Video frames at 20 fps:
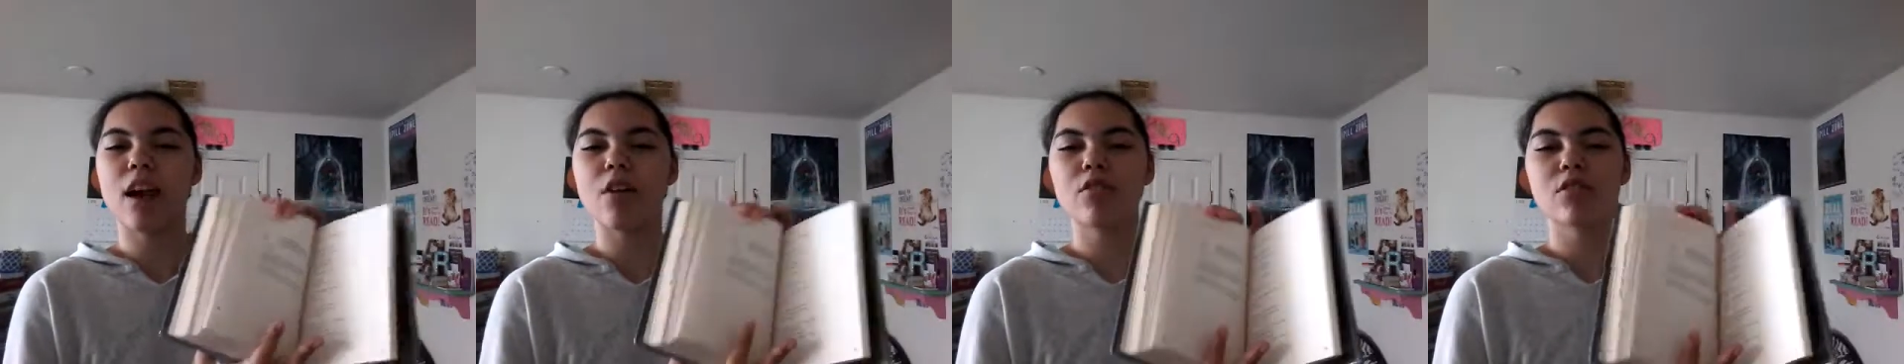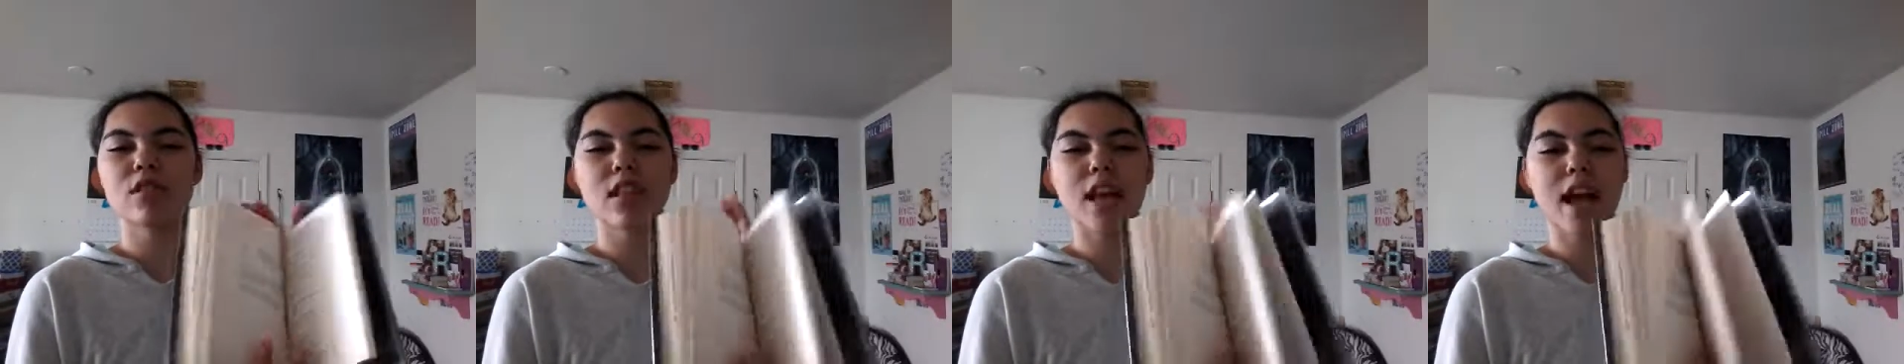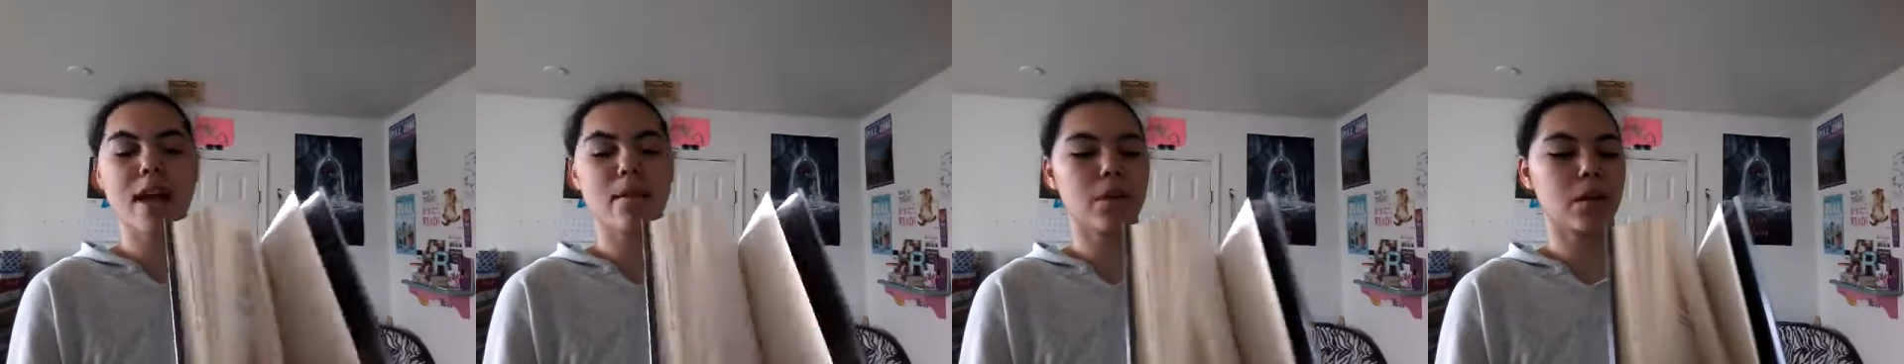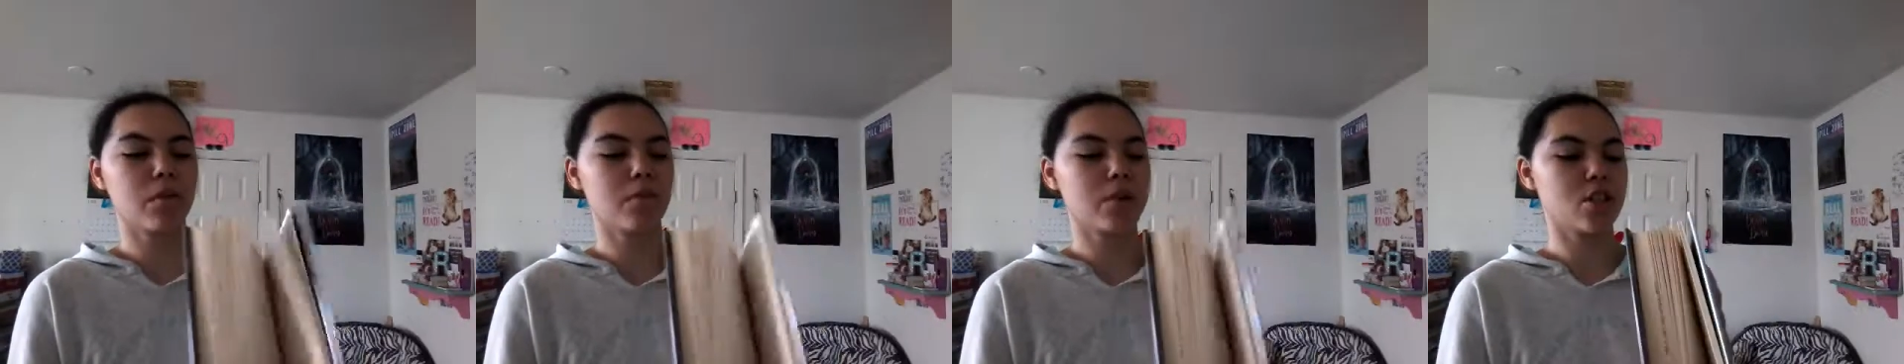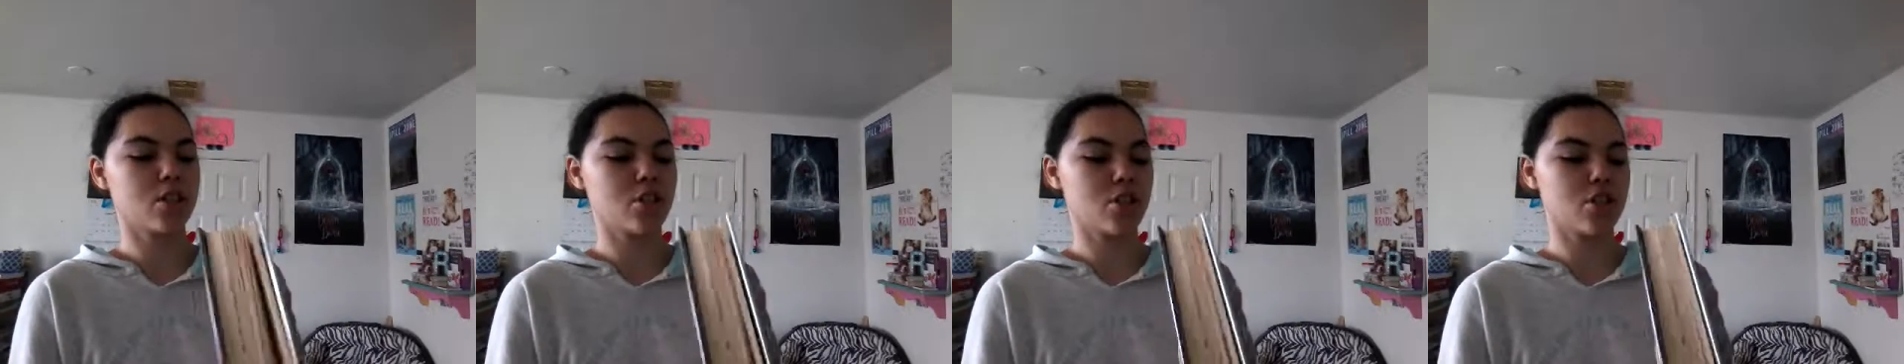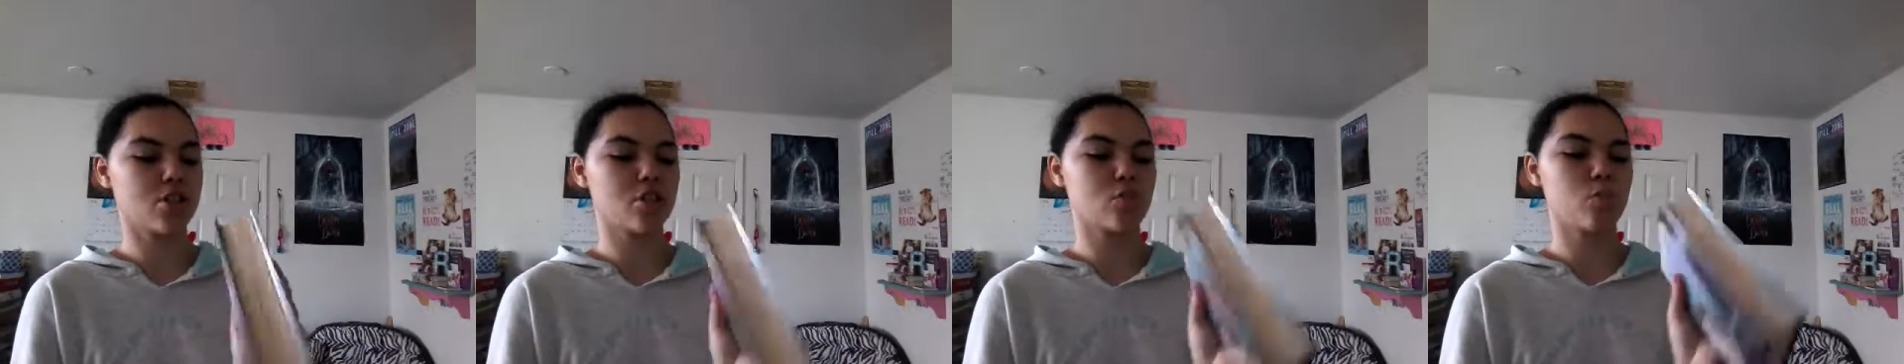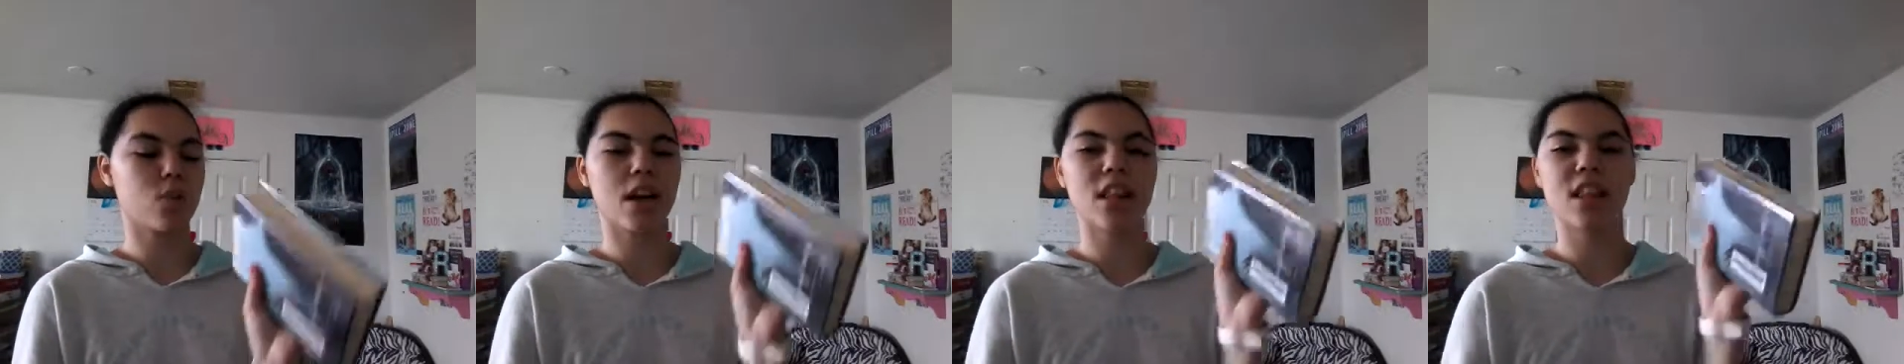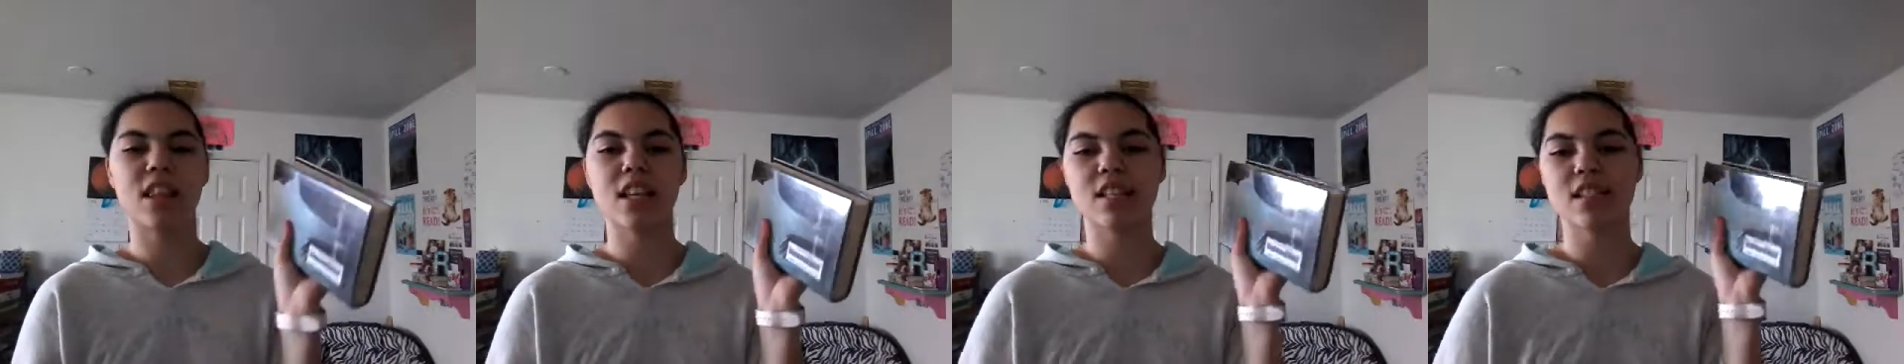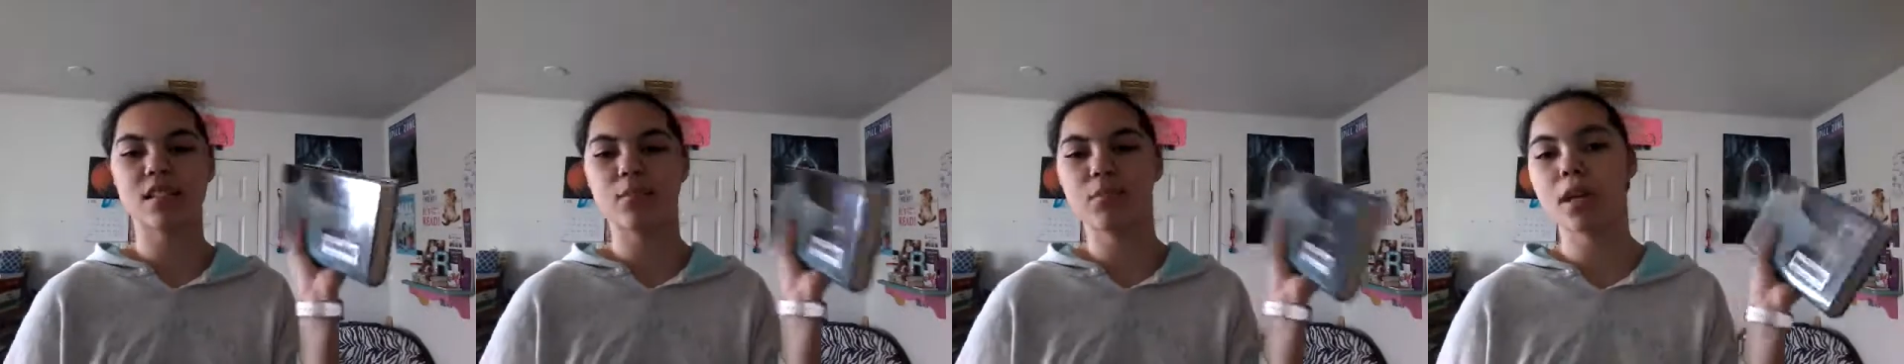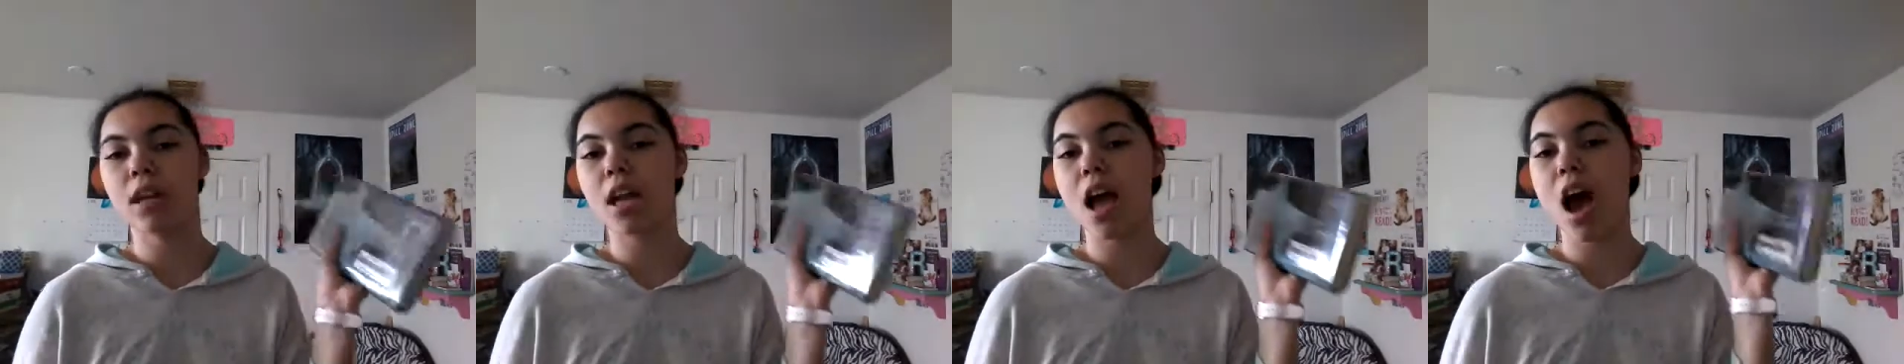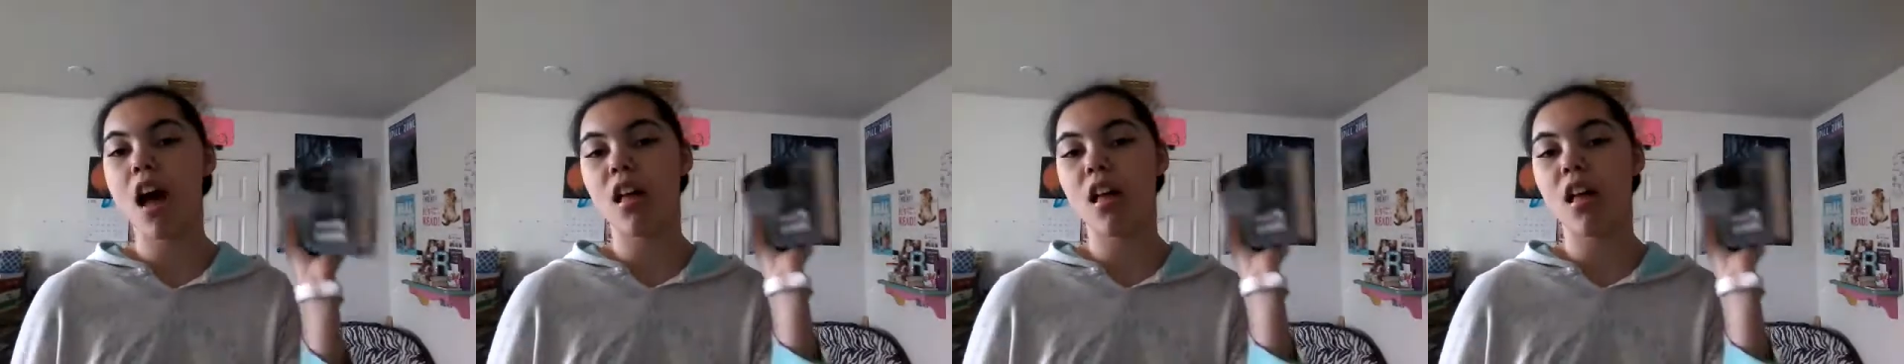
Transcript: I was like, maybe she just wanted this to be